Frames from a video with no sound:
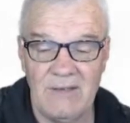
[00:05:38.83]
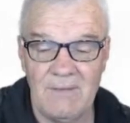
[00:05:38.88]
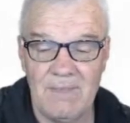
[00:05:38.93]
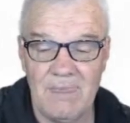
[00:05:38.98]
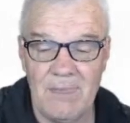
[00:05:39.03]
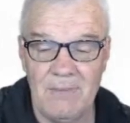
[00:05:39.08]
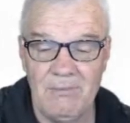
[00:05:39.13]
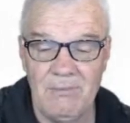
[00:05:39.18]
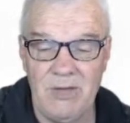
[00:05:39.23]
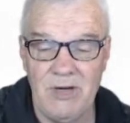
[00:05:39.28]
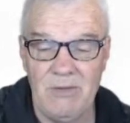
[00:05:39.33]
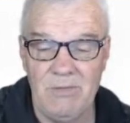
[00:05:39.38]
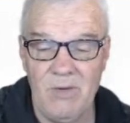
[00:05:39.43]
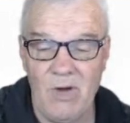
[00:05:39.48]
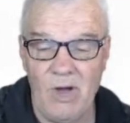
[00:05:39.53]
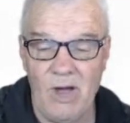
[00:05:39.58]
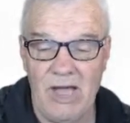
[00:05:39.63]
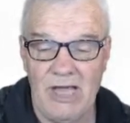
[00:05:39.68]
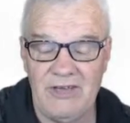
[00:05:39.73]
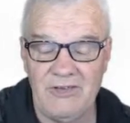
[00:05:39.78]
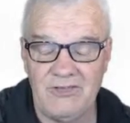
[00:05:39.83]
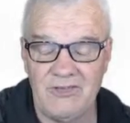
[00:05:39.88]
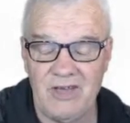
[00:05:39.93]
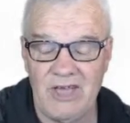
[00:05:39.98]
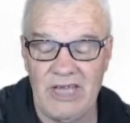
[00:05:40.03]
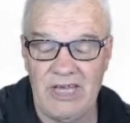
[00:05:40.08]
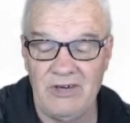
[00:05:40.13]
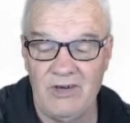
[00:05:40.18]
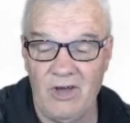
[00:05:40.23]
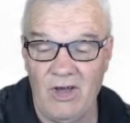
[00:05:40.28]
minimise
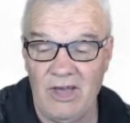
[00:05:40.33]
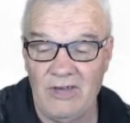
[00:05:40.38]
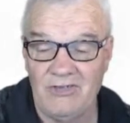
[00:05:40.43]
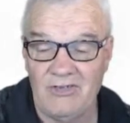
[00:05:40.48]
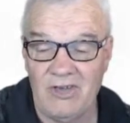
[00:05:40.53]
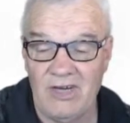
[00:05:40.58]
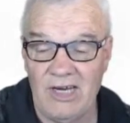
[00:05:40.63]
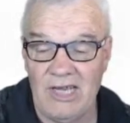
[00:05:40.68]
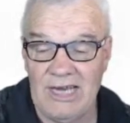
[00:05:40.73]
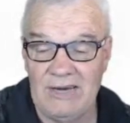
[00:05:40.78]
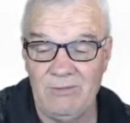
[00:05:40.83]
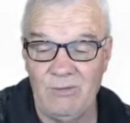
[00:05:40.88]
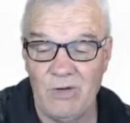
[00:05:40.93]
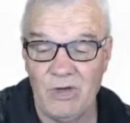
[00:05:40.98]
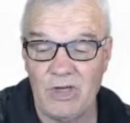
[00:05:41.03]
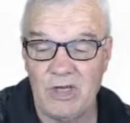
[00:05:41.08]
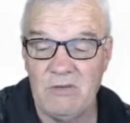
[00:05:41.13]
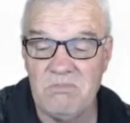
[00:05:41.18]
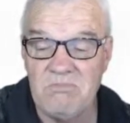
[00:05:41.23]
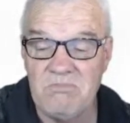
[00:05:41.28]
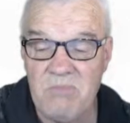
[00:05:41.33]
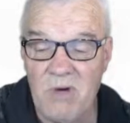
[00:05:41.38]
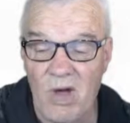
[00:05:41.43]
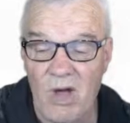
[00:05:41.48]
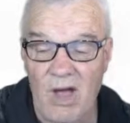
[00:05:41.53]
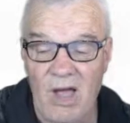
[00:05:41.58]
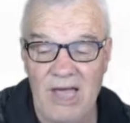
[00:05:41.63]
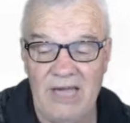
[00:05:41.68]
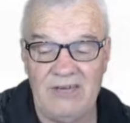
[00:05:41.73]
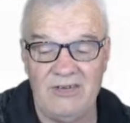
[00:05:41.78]
and isolate were
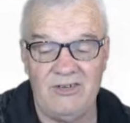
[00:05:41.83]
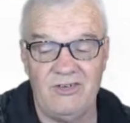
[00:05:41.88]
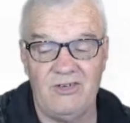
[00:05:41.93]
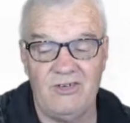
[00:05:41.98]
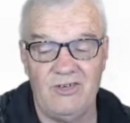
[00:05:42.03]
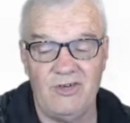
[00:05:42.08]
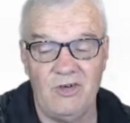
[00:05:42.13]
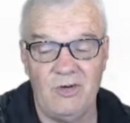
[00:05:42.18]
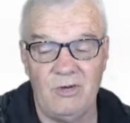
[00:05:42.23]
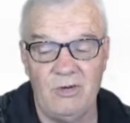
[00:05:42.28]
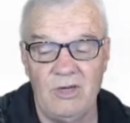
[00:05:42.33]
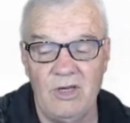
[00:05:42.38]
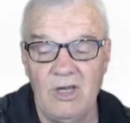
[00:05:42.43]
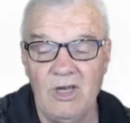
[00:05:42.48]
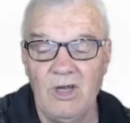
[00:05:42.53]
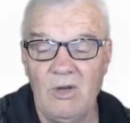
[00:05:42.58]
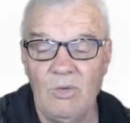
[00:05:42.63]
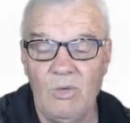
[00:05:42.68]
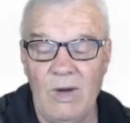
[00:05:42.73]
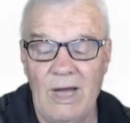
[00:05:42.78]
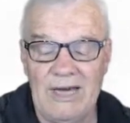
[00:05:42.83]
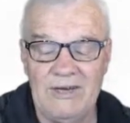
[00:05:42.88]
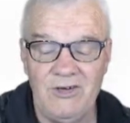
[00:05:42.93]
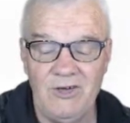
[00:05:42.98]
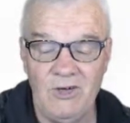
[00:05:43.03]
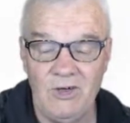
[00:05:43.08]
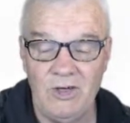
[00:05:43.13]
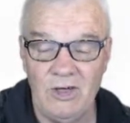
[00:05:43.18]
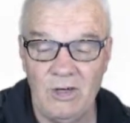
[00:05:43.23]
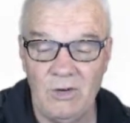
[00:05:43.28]
combined into
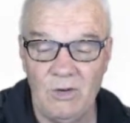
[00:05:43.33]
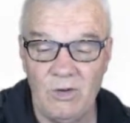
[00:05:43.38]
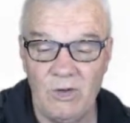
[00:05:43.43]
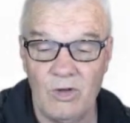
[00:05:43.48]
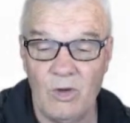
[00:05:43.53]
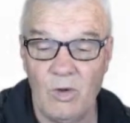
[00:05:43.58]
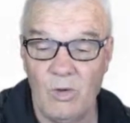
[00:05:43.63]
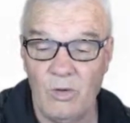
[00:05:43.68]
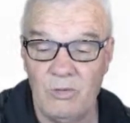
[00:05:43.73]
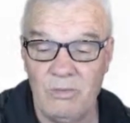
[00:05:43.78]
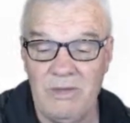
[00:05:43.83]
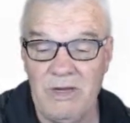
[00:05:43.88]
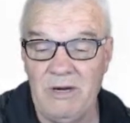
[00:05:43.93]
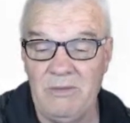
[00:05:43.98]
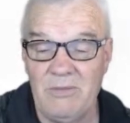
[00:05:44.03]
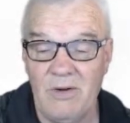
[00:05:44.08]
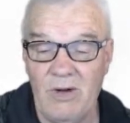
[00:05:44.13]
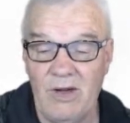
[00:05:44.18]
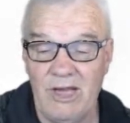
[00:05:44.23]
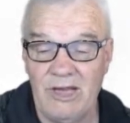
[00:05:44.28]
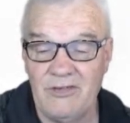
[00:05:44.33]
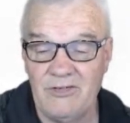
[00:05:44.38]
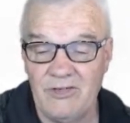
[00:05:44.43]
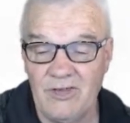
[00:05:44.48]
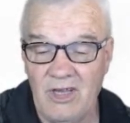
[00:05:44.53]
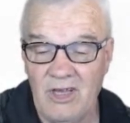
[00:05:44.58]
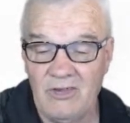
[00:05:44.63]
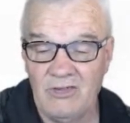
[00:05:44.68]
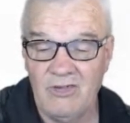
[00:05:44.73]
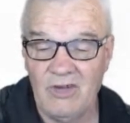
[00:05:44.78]
one called
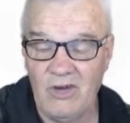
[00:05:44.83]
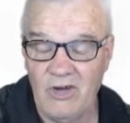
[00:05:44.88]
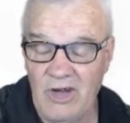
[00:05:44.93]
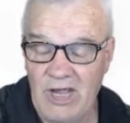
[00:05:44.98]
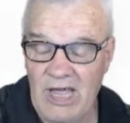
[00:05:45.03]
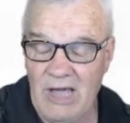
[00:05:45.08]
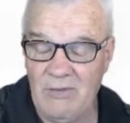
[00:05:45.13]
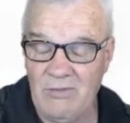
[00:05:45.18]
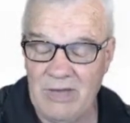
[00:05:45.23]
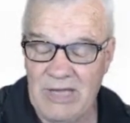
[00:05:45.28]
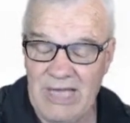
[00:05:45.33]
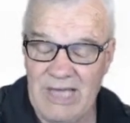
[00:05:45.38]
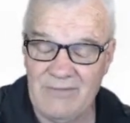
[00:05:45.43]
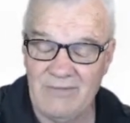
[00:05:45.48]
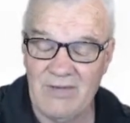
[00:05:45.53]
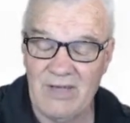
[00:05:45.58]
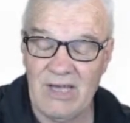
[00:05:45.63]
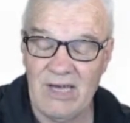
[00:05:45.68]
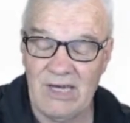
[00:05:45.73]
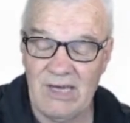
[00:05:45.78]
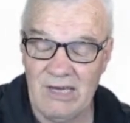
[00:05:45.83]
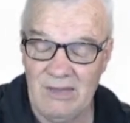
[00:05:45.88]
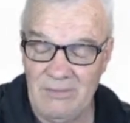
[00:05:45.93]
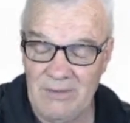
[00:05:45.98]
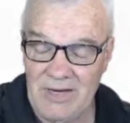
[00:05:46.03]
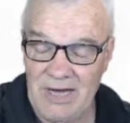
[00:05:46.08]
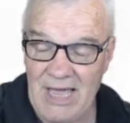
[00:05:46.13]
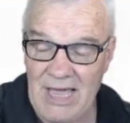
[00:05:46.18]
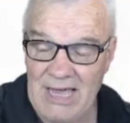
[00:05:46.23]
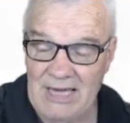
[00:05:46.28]
minimise. So now we have
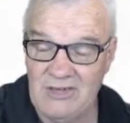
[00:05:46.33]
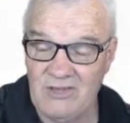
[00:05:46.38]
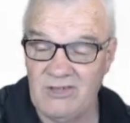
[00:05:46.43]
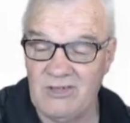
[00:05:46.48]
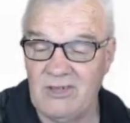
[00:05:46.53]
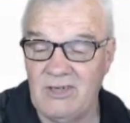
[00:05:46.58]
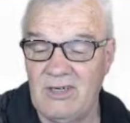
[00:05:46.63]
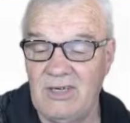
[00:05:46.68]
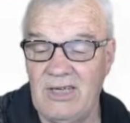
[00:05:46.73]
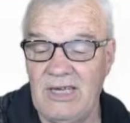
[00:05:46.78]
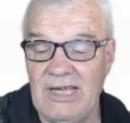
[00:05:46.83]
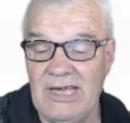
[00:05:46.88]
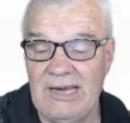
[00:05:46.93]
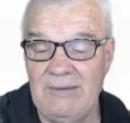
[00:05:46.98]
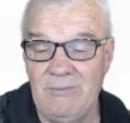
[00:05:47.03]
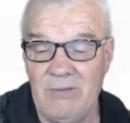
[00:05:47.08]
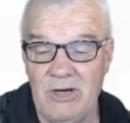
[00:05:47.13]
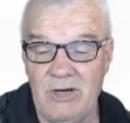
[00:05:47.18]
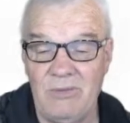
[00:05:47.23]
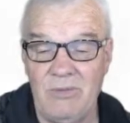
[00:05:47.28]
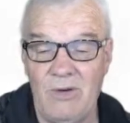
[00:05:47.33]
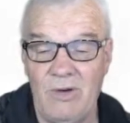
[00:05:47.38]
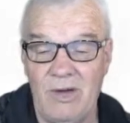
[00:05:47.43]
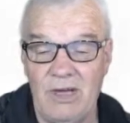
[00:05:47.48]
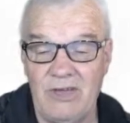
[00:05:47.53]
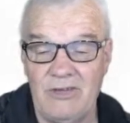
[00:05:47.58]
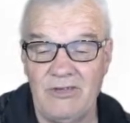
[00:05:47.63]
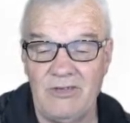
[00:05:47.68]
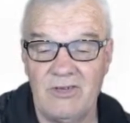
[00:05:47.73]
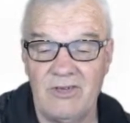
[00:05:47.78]
eliminate and
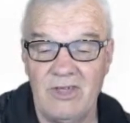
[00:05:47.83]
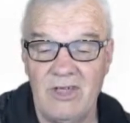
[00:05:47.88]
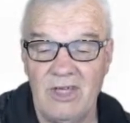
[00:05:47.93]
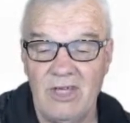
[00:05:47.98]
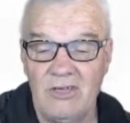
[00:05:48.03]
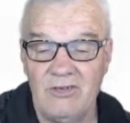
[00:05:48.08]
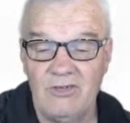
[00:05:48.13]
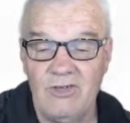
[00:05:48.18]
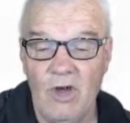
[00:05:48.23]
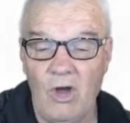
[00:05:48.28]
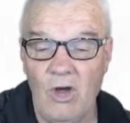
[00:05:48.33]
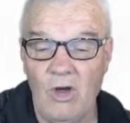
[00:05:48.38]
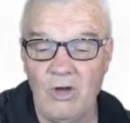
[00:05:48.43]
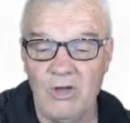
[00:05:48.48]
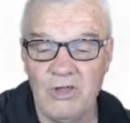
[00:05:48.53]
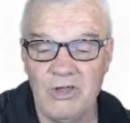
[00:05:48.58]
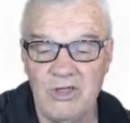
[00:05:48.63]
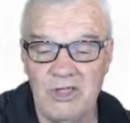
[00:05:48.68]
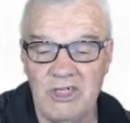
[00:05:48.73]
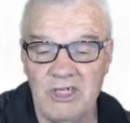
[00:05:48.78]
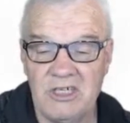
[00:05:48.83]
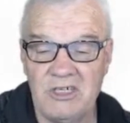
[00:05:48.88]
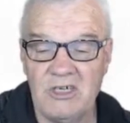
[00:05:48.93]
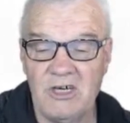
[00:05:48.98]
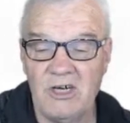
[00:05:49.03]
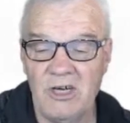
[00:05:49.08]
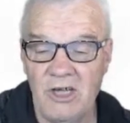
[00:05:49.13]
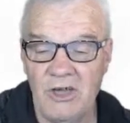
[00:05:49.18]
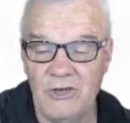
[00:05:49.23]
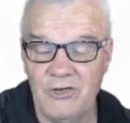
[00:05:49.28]
minimise. Dog in an
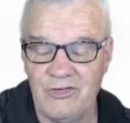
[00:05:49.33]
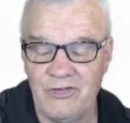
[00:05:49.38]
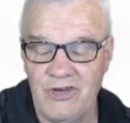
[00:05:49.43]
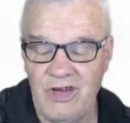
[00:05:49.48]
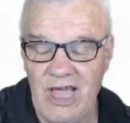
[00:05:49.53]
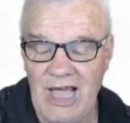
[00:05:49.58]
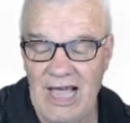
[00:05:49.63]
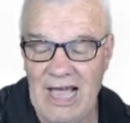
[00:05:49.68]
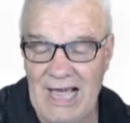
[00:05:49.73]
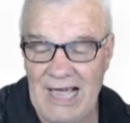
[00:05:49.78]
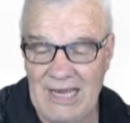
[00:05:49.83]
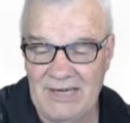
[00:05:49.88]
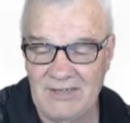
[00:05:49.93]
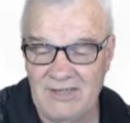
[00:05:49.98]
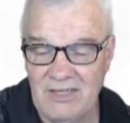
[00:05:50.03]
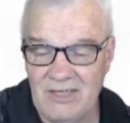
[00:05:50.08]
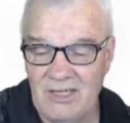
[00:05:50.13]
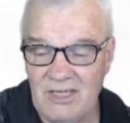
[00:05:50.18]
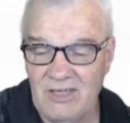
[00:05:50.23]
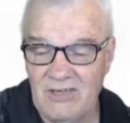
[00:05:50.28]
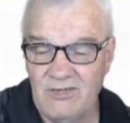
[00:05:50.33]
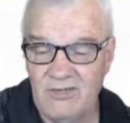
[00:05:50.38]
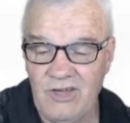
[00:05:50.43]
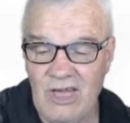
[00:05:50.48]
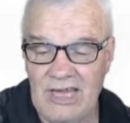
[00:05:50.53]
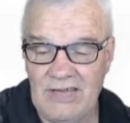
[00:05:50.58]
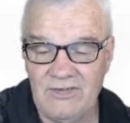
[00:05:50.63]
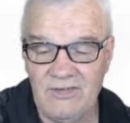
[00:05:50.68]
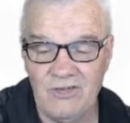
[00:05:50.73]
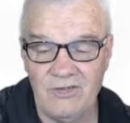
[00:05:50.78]
enclosed yard,
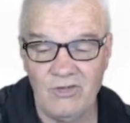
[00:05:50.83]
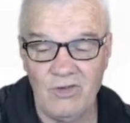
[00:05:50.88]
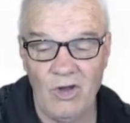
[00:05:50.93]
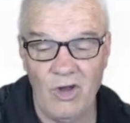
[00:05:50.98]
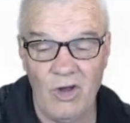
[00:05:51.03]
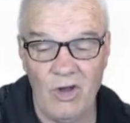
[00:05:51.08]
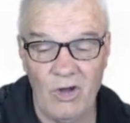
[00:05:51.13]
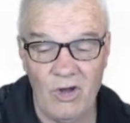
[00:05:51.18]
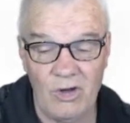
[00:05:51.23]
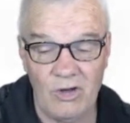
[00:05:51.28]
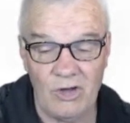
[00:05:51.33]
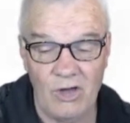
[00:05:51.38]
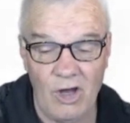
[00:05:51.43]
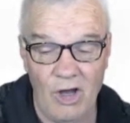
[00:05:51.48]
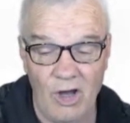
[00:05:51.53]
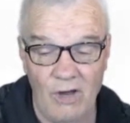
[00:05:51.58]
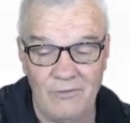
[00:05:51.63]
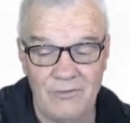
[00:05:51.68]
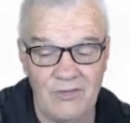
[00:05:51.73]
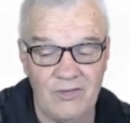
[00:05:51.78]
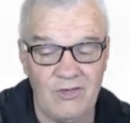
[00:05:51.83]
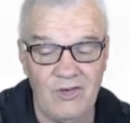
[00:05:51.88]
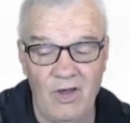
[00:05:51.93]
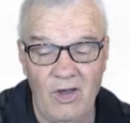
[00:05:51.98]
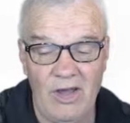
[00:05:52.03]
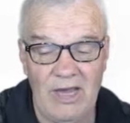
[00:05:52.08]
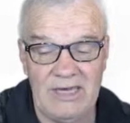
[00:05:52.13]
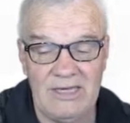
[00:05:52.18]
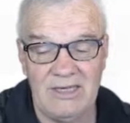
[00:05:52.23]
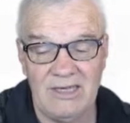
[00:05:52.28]
take the dog off
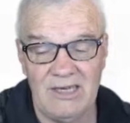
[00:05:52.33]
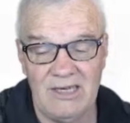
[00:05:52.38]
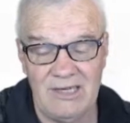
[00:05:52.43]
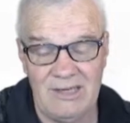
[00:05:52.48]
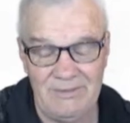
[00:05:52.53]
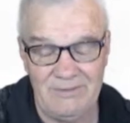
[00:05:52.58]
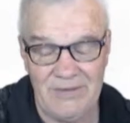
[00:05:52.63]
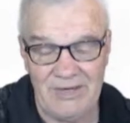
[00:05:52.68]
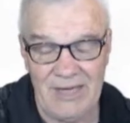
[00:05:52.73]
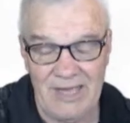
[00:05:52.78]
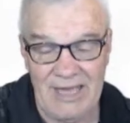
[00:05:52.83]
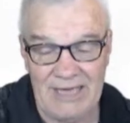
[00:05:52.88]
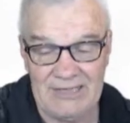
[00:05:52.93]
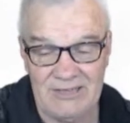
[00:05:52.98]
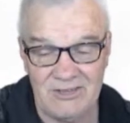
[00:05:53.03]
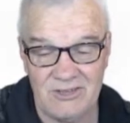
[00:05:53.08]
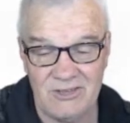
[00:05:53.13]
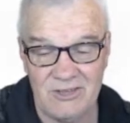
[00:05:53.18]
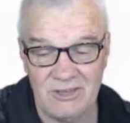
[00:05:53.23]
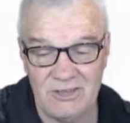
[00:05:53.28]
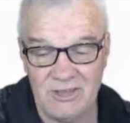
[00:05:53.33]
site, eliminate.